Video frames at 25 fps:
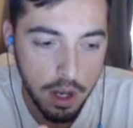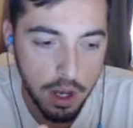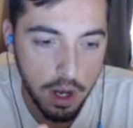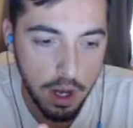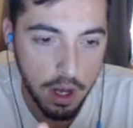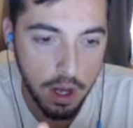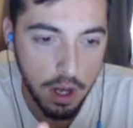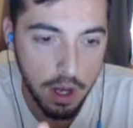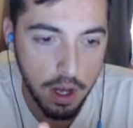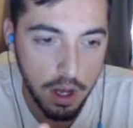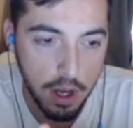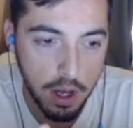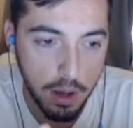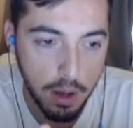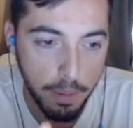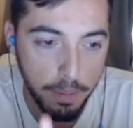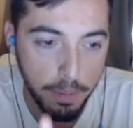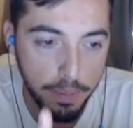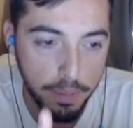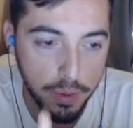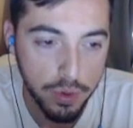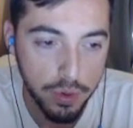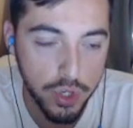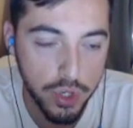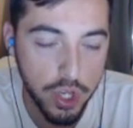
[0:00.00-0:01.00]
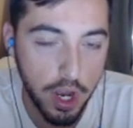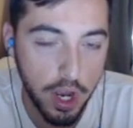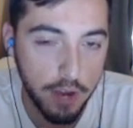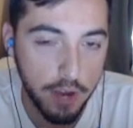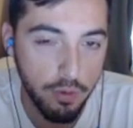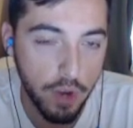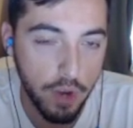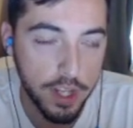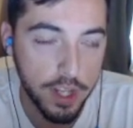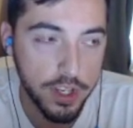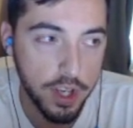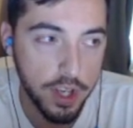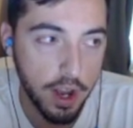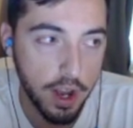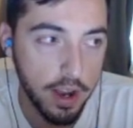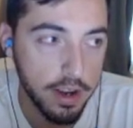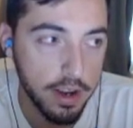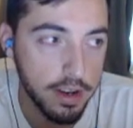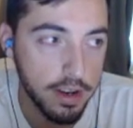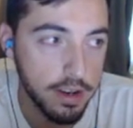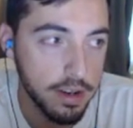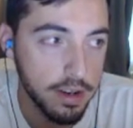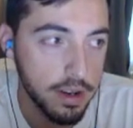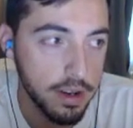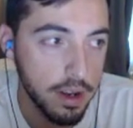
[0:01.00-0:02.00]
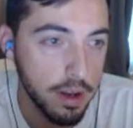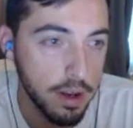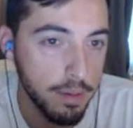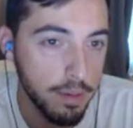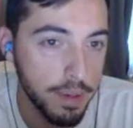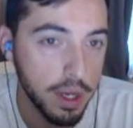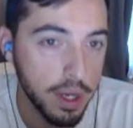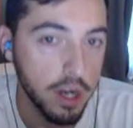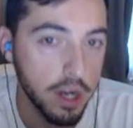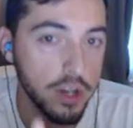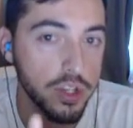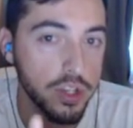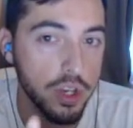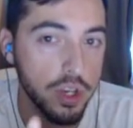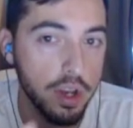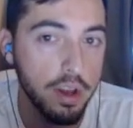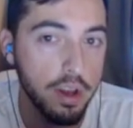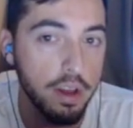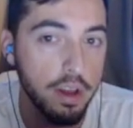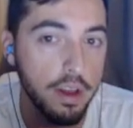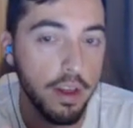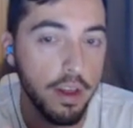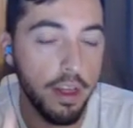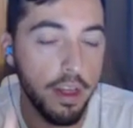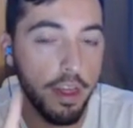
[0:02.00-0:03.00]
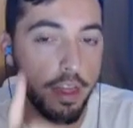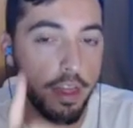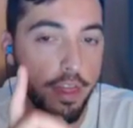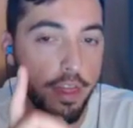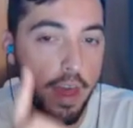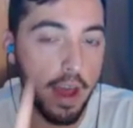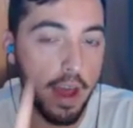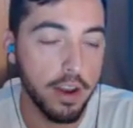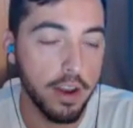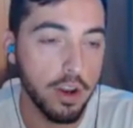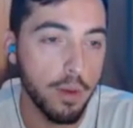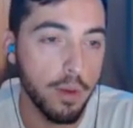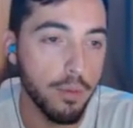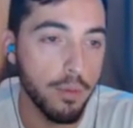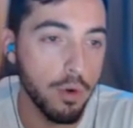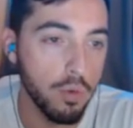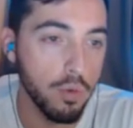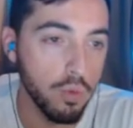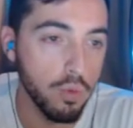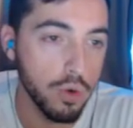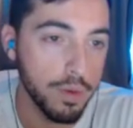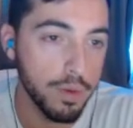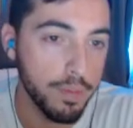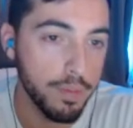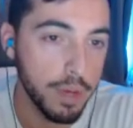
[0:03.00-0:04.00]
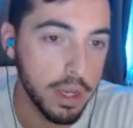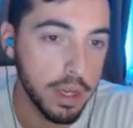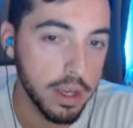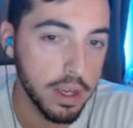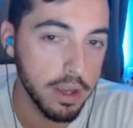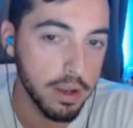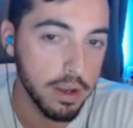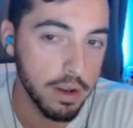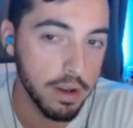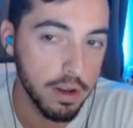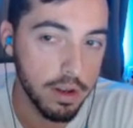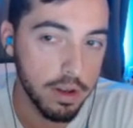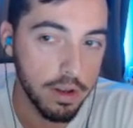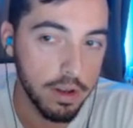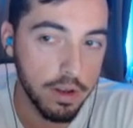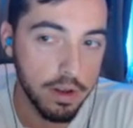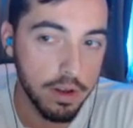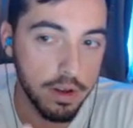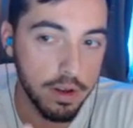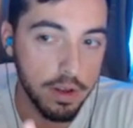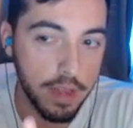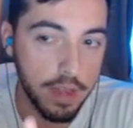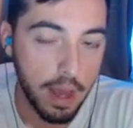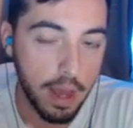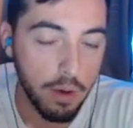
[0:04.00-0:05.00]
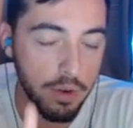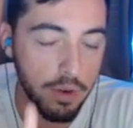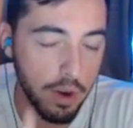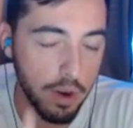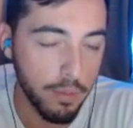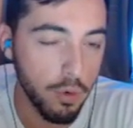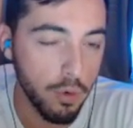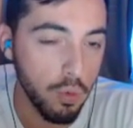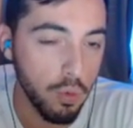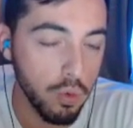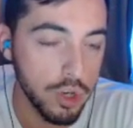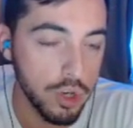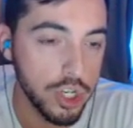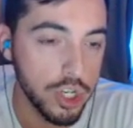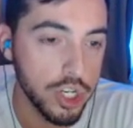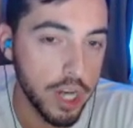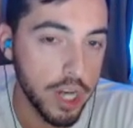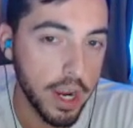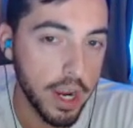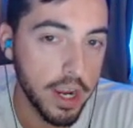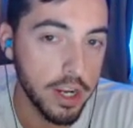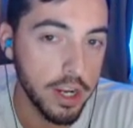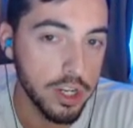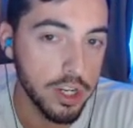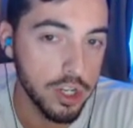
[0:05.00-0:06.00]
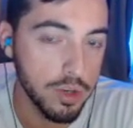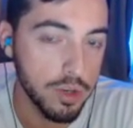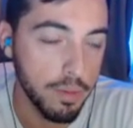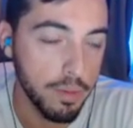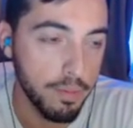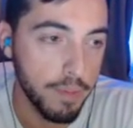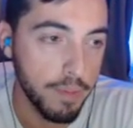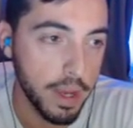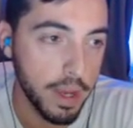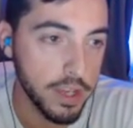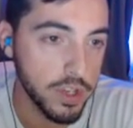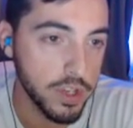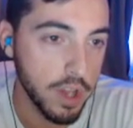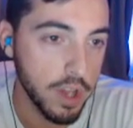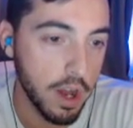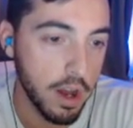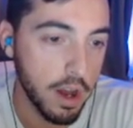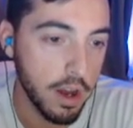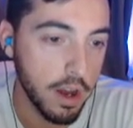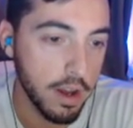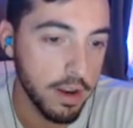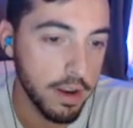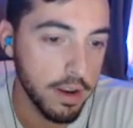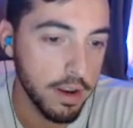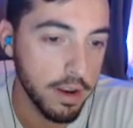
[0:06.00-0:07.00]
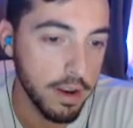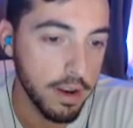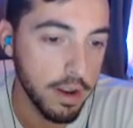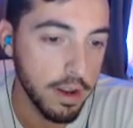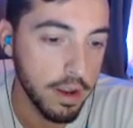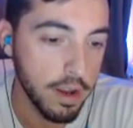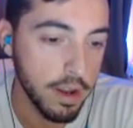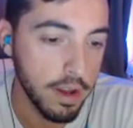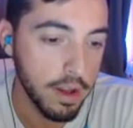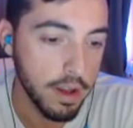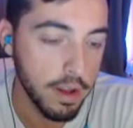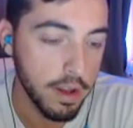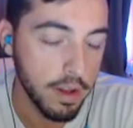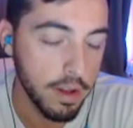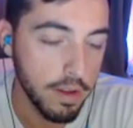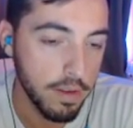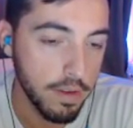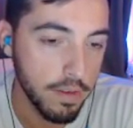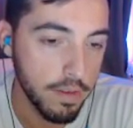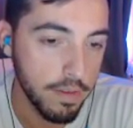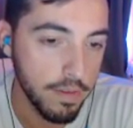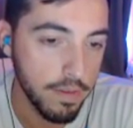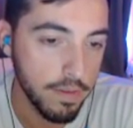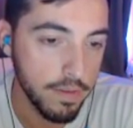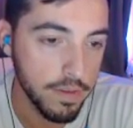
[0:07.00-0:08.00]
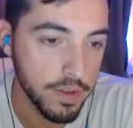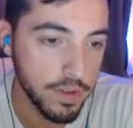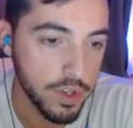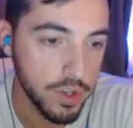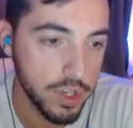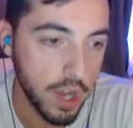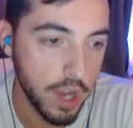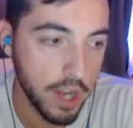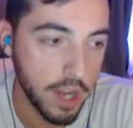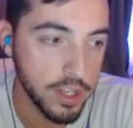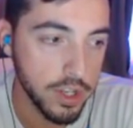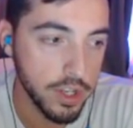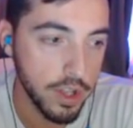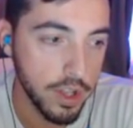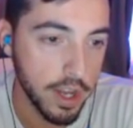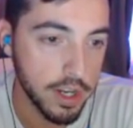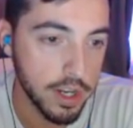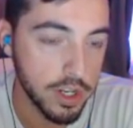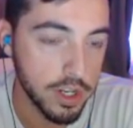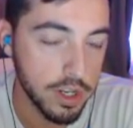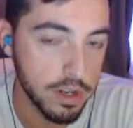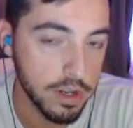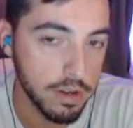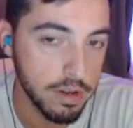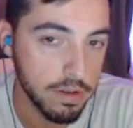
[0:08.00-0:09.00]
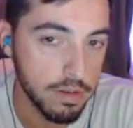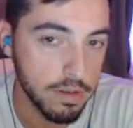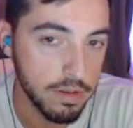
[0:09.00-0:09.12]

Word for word: uh, blue side, red side, because that number would be that number would change based on side selection.